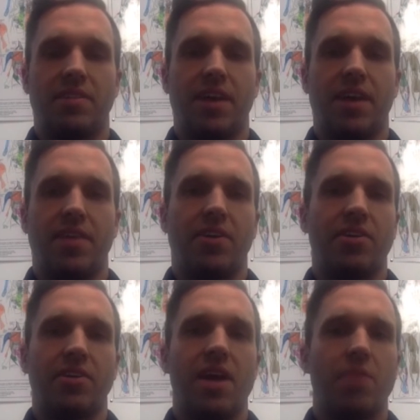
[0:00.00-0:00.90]
And I think
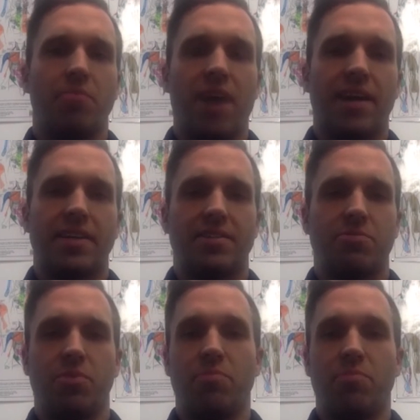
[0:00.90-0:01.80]
early on in
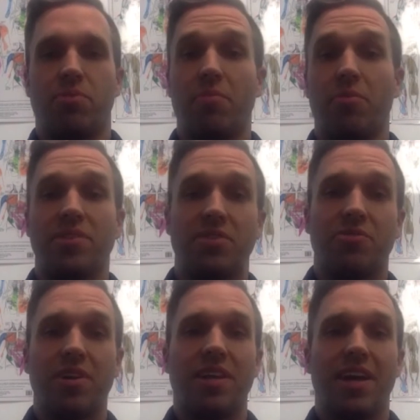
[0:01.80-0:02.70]
practice, we probably both
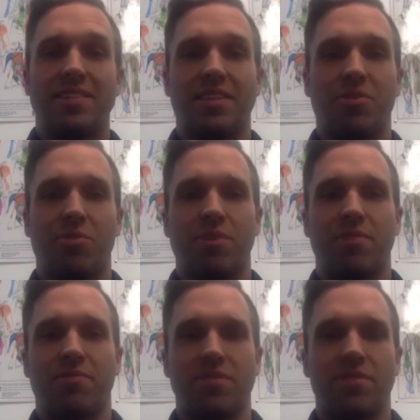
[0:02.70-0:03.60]
didn't realize that there were
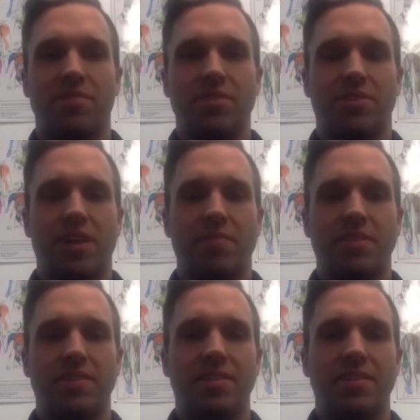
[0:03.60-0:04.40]
peripheral nerve entrapments.